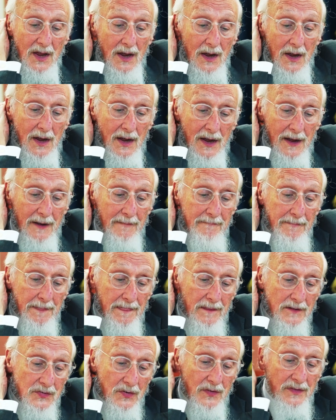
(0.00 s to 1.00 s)

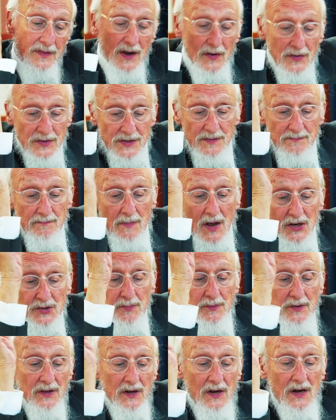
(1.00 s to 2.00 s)
So there he says,
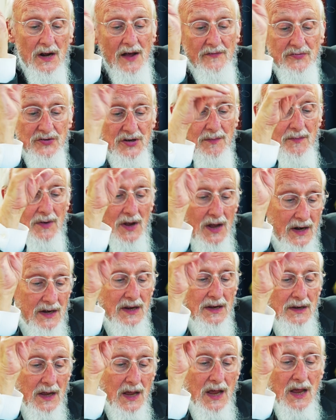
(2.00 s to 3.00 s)
Mashma l'nafshei
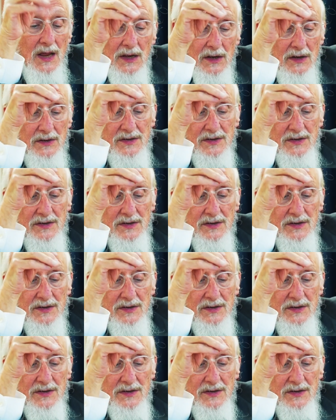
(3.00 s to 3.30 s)
mahani. It